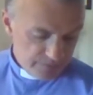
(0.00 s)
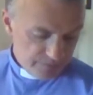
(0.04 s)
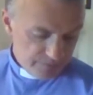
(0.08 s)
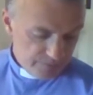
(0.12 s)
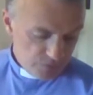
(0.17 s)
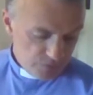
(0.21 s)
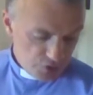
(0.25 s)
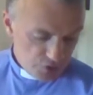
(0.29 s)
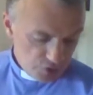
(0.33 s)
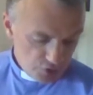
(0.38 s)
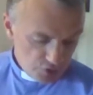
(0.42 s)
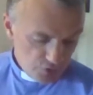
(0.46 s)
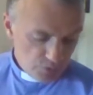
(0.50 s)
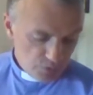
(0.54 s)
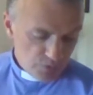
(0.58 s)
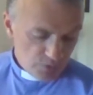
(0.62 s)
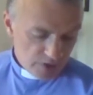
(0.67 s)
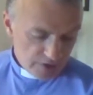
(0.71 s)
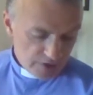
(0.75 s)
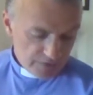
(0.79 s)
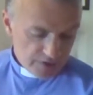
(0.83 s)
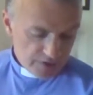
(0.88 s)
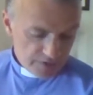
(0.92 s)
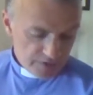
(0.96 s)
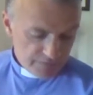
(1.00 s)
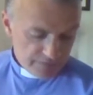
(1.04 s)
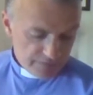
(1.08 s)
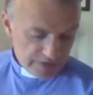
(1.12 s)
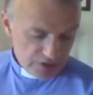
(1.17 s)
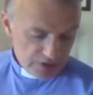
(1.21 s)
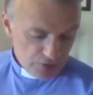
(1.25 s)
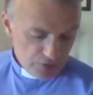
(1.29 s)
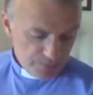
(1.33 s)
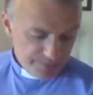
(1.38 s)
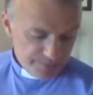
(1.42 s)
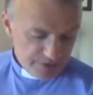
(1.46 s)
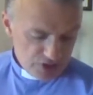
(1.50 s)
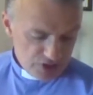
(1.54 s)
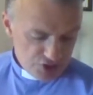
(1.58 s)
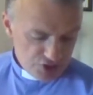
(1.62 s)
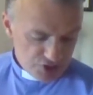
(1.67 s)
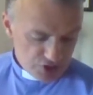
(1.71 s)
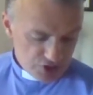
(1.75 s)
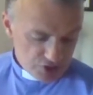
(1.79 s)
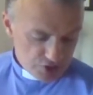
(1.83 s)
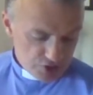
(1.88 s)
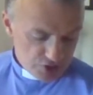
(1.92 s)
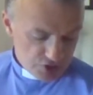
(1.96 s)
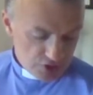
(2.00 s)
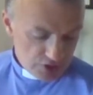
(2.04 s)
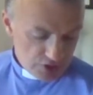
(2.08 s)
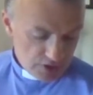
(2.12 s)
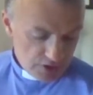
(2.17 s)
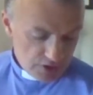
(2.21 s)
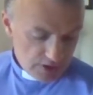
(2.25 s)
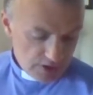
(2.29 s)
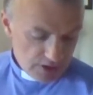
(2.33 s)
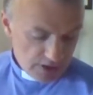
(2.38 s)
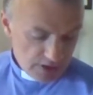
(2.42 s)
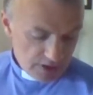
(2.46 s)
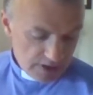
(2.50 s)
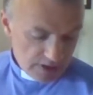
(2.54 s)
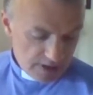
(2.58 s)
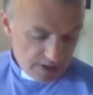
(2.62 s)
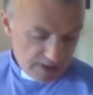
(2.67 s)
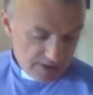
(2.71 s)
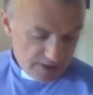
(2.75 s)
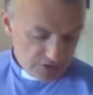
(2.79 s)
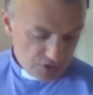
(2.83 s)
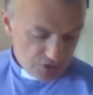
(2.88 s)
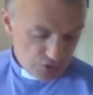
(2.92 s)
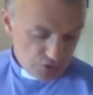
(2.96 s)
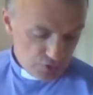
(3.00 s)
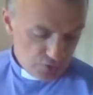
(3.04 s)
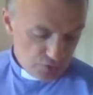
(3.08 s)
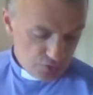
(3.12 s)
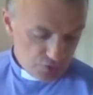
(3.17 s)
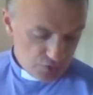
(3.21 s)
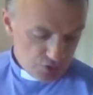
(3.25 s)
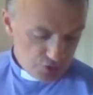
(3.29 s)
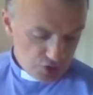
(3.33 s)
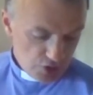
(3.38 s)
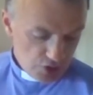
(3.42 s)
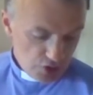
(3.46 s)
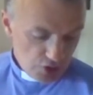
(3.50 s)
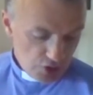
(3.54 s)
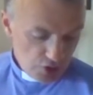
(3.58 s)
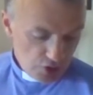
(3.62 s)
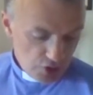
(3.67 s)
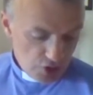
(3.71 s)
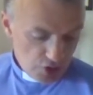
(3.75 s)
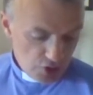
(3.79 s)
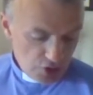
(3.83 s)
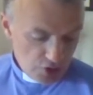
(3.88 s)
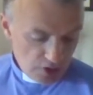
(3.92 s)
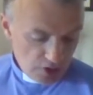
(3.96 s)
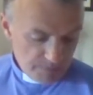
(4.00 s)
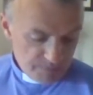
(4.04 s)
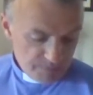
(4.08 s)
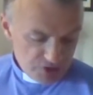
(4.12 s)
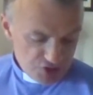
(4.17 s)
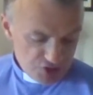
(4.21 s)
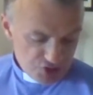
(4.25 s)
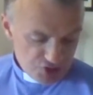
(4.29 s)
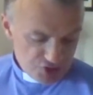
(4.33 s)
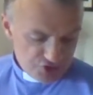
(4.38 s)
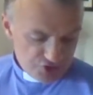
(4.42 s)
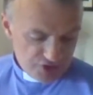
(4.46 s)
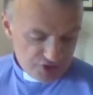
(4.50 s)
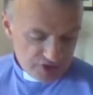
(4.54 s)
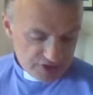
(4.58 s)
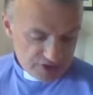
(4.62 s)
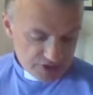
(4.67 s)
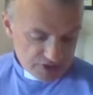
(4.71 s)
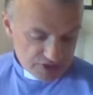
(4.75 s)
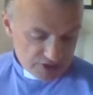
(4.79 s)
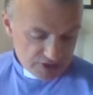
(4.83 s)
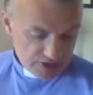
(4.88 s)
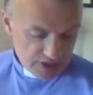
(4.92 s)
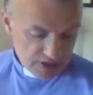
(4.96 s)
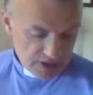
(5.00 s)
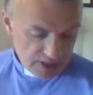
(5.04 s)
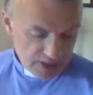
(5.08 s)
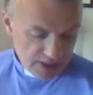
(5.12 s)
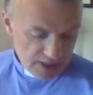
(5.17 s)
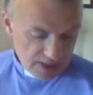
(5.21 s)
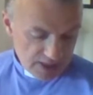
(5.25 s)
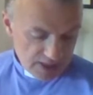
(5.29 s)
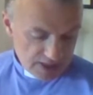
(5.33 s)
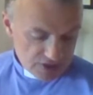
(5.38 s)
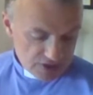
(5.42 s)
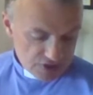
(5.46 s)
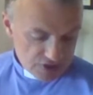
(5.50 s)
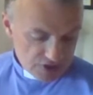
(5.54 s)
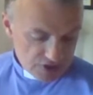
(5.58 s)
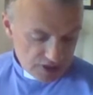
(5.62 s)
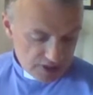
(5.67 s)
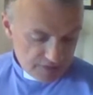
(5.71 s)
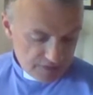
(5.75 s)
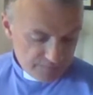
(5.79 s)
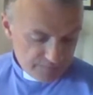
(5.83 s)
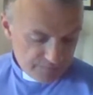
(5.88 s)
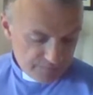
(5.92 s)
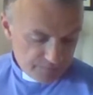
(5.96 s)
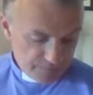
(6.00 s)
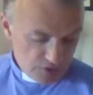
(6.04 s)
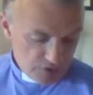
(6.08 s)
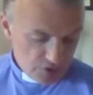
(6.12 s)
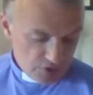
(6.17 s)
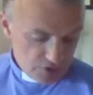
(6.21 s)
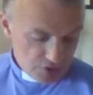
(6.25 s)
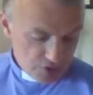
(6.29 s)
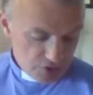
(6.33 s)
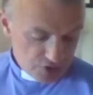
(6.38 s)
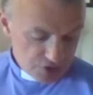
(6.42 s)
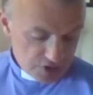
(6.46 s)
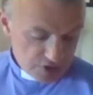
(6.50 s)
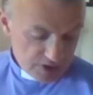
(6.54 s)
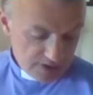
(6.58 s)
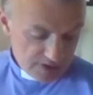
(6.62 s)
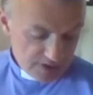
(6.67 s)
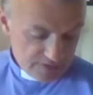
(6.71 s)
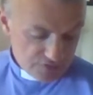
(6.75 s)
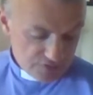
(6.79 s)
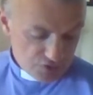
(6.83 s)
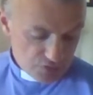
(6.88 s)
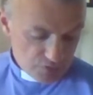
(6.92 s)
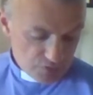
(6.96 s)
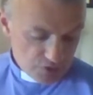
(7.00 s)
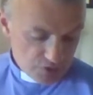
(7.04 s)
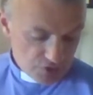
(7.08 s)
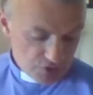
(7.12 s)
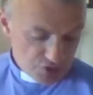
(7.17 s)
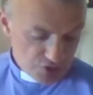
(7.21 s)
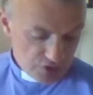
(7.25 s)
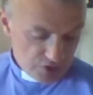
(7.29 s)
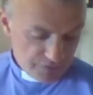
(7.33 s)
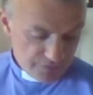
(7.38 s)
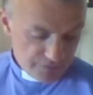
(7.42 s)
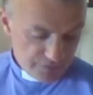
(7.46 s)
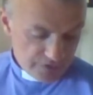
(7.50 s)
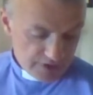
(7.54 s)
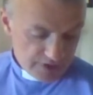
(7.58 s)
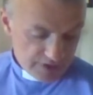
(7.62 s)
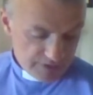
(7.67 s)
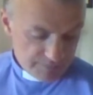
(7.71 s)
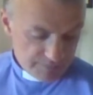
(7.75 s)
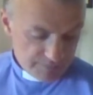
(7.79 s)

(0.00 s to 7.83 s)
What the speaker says: you were their fellow prisoners, and those who are mistreated as if yourselves were suffering.